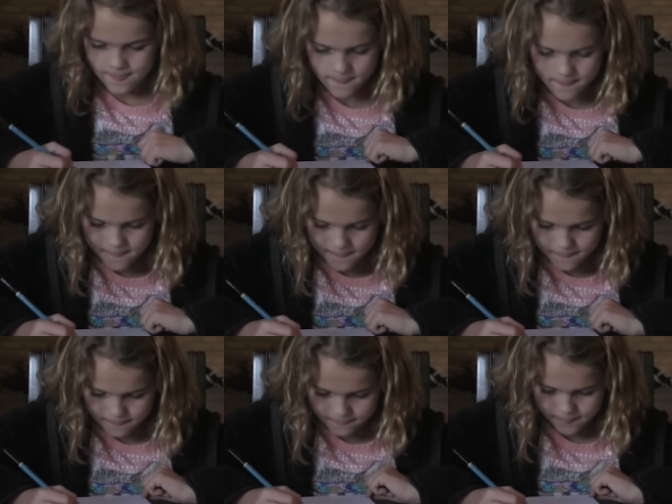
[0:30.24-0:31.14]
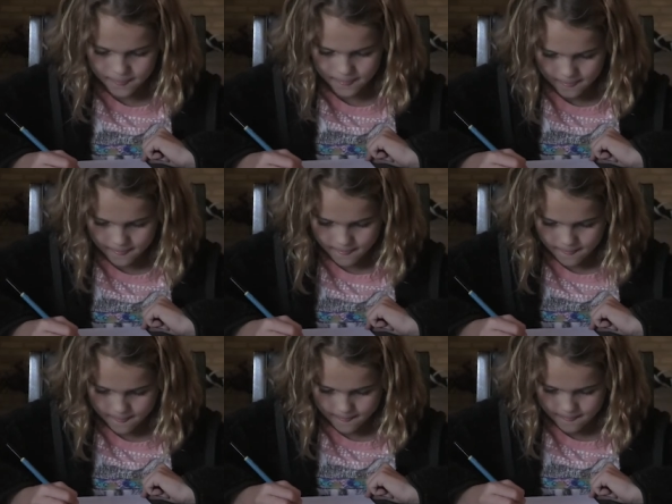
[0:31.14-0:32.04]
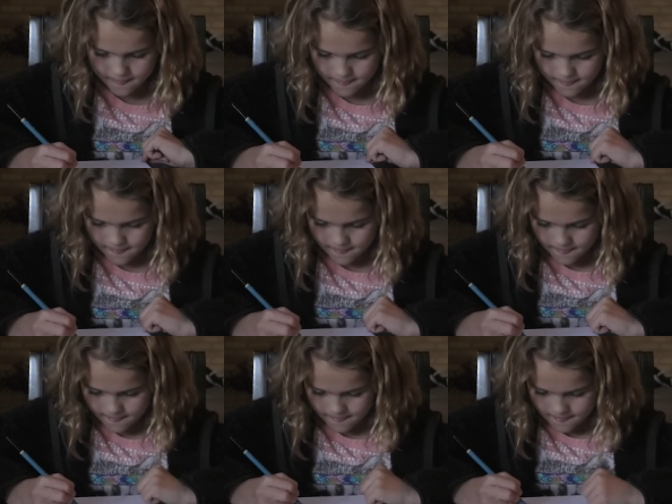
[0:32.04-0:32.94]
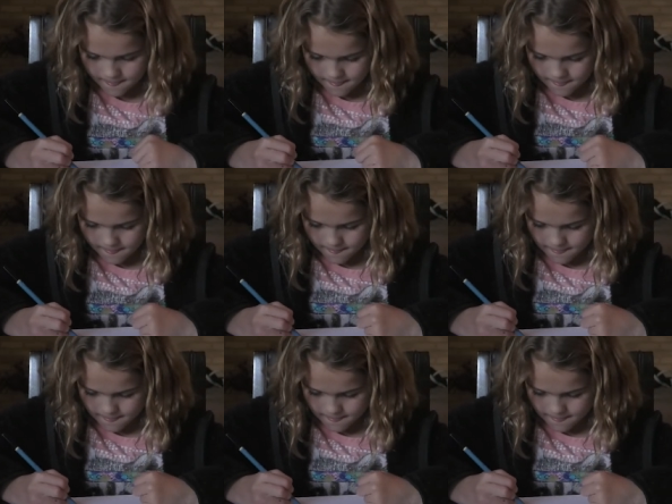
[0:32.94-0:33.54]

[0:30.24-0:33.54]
So, what do you love in your life?